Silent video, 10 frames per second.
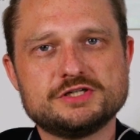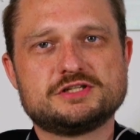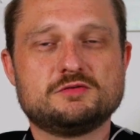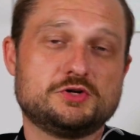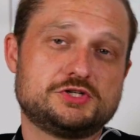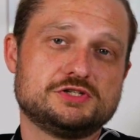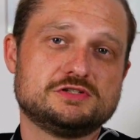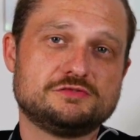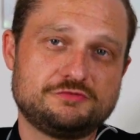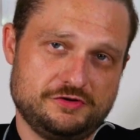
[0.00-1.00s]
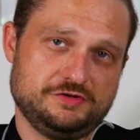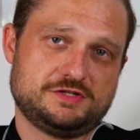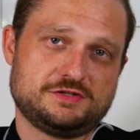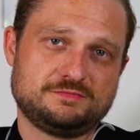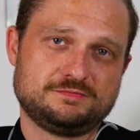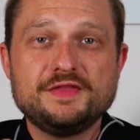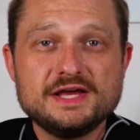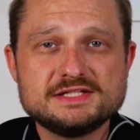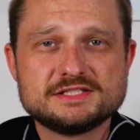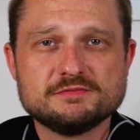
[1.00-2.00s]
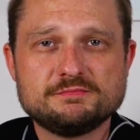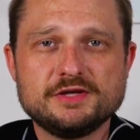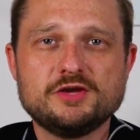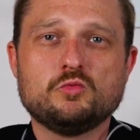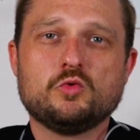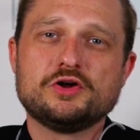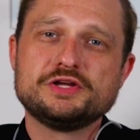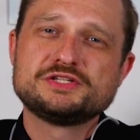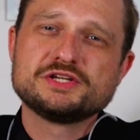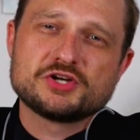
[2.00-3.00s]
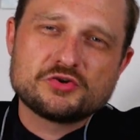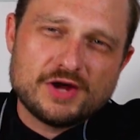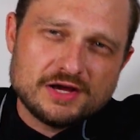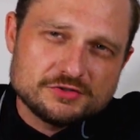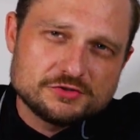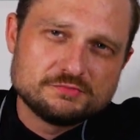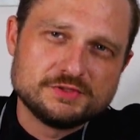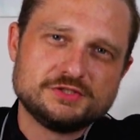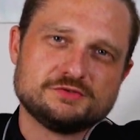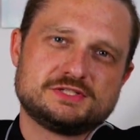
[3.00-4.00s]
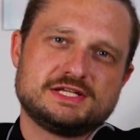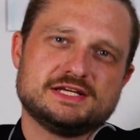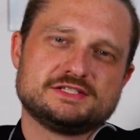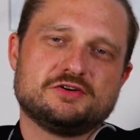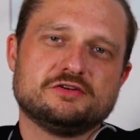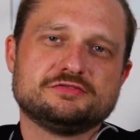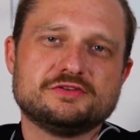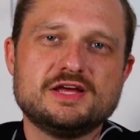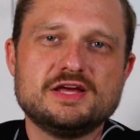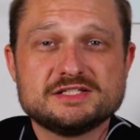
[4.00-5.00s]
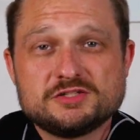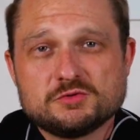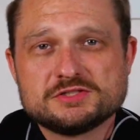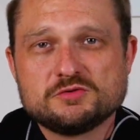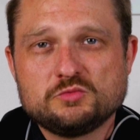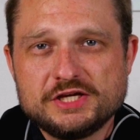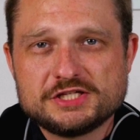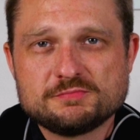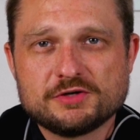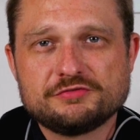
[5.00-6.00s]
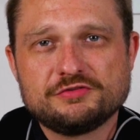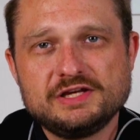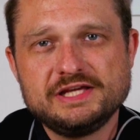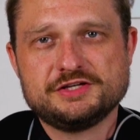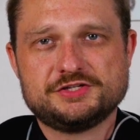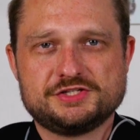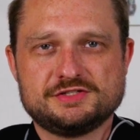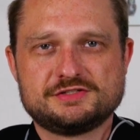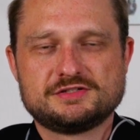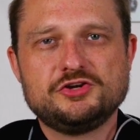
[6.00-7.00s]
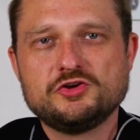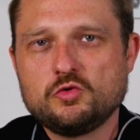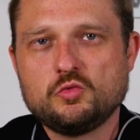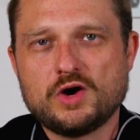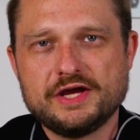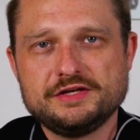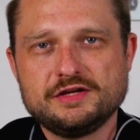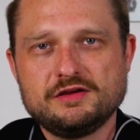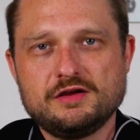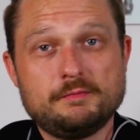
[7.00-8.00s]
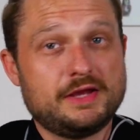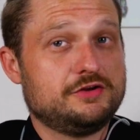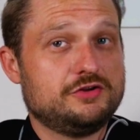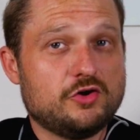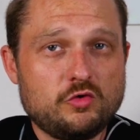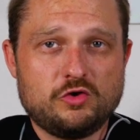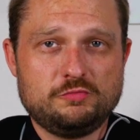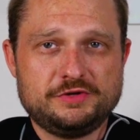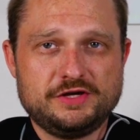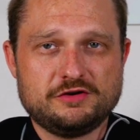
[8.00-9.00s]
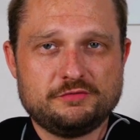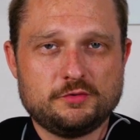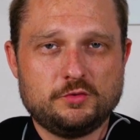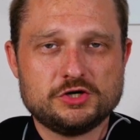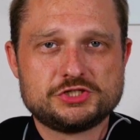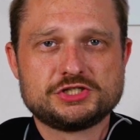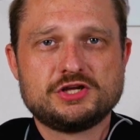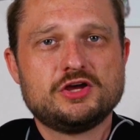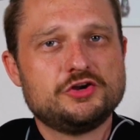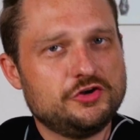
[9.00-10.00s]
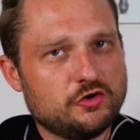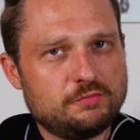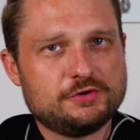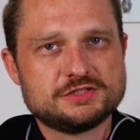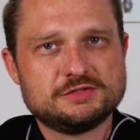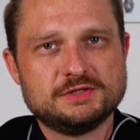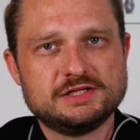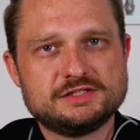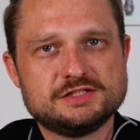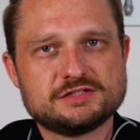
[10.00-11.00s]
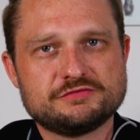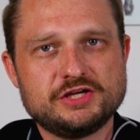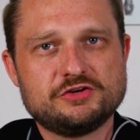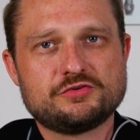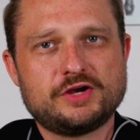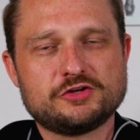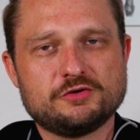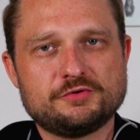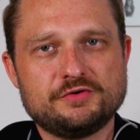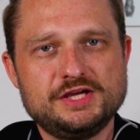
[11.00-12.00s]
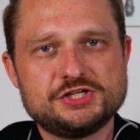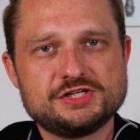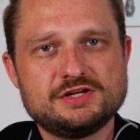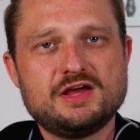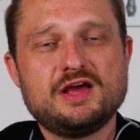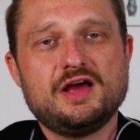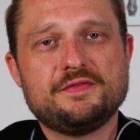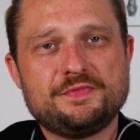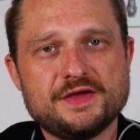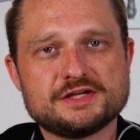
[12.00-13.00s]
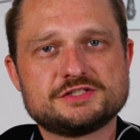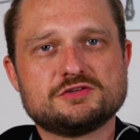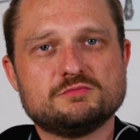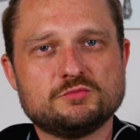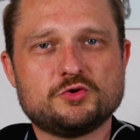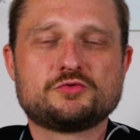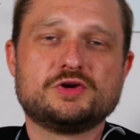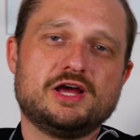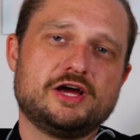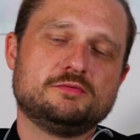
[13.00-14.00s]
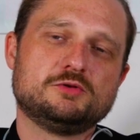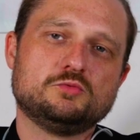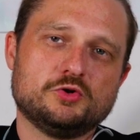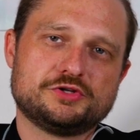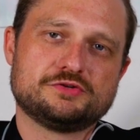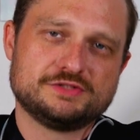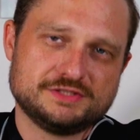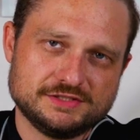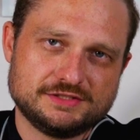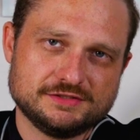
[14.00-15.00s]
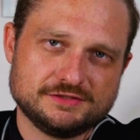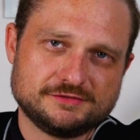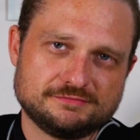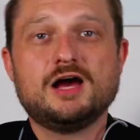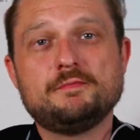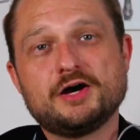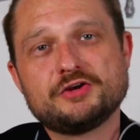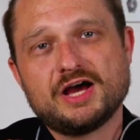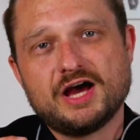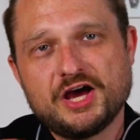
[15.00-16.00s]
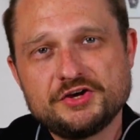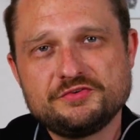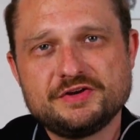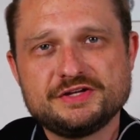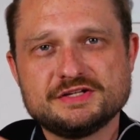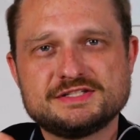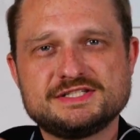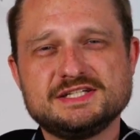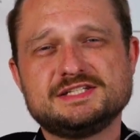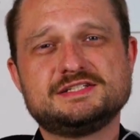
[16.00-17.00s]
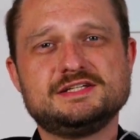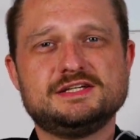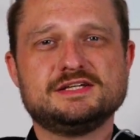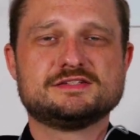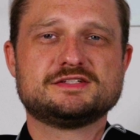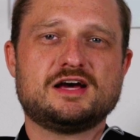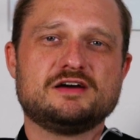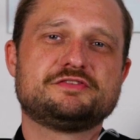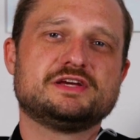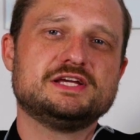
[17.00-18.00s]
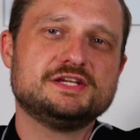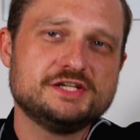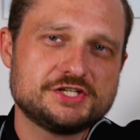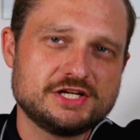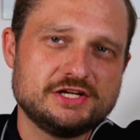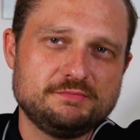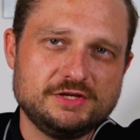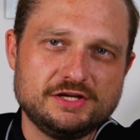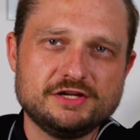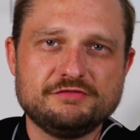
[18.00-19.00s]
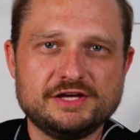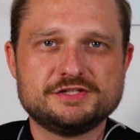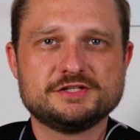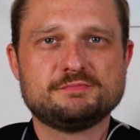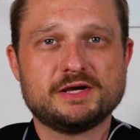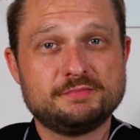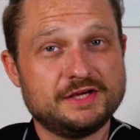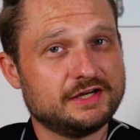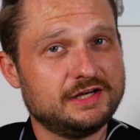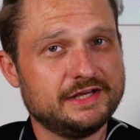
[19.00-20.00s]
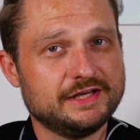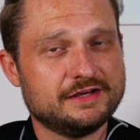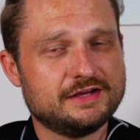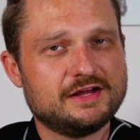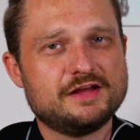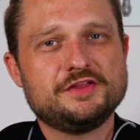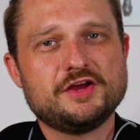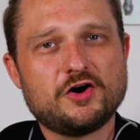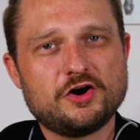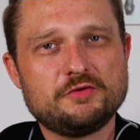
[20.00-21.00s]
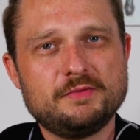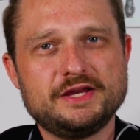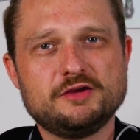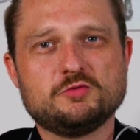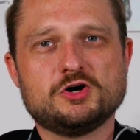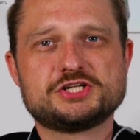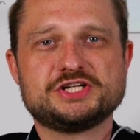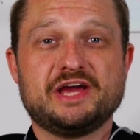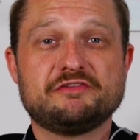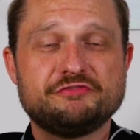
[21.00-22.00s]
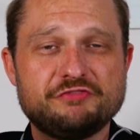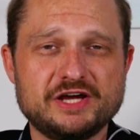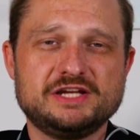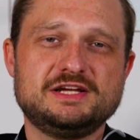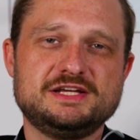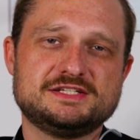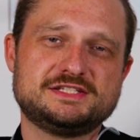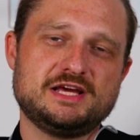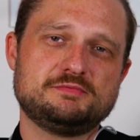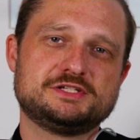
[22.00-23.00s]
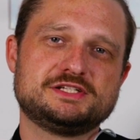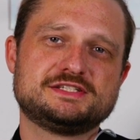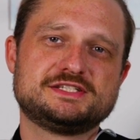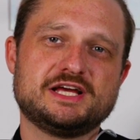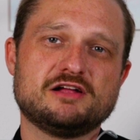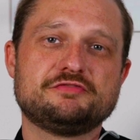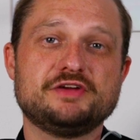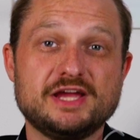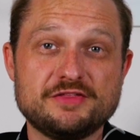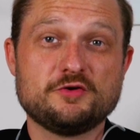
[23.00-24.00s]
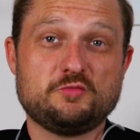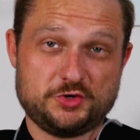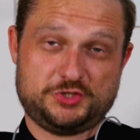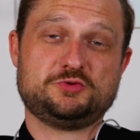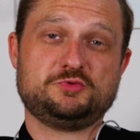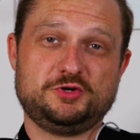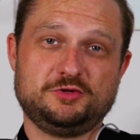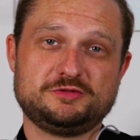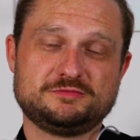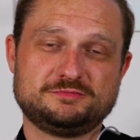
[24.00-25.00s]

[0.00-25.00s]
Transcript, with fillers: Oyster watches first. They simply wanted the crown to be used less often, as it was a weak spot for leakages. No winding meant no opening of the watch, no possibilities of incorrect operation, and thus more reliable water resistance. About 160 years after initially being invented by Perrelet, the automatic watch had finally established itself in the watch world.